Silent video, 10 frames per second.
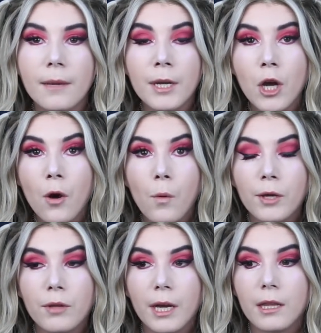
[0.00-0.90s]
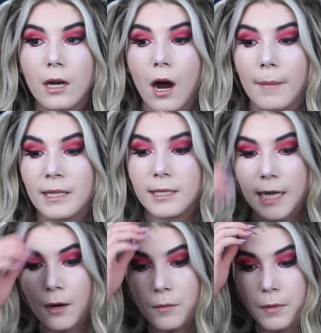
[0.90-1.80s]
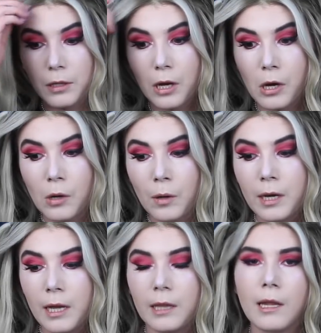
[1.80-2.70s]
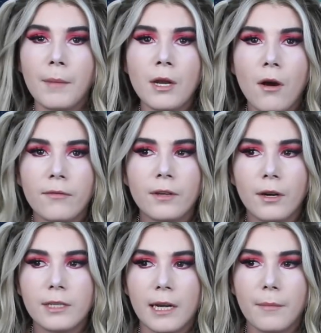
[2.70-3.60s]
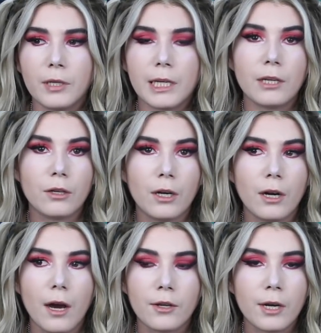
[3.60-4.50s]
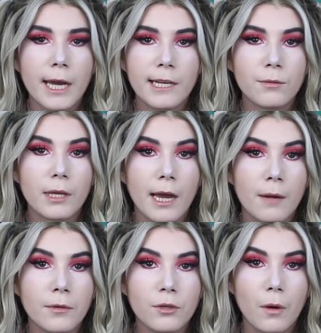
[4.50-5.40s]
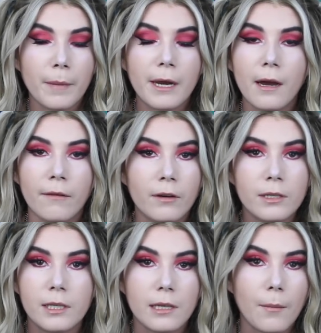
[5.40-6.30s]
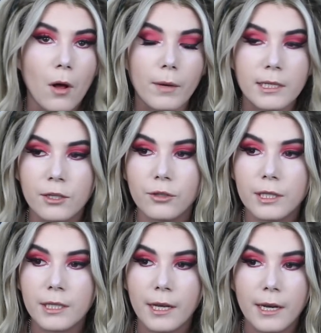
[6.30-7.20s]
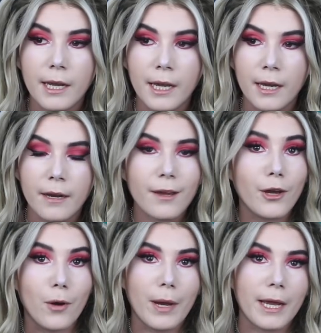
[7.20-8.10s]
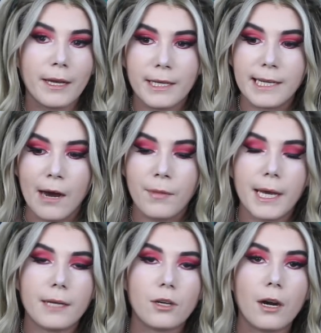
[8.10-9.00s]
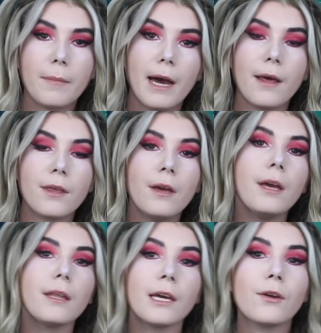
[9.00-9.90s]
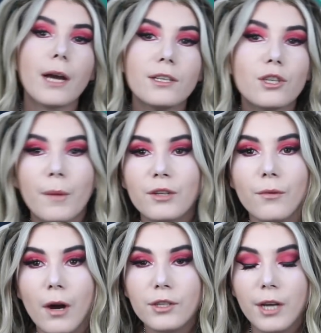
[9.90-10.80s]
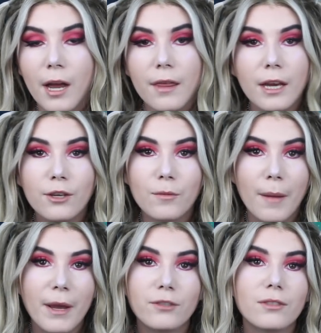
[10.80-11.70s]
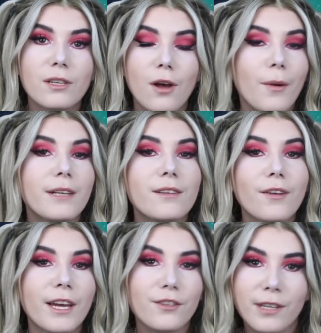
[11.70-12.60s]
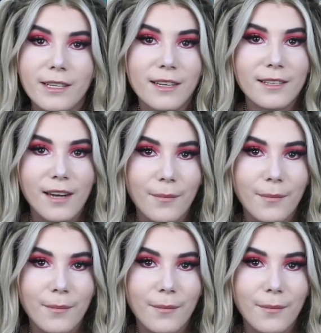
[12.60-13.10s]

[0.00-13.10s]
let me know what you think in the comments down below. Let me know if there's any particular other case with cannibals you want me to cover since I'm always interested in going down that dark path. Thank you guys so much for watching. Thank you to my patrons as always, and I'll catch you guys next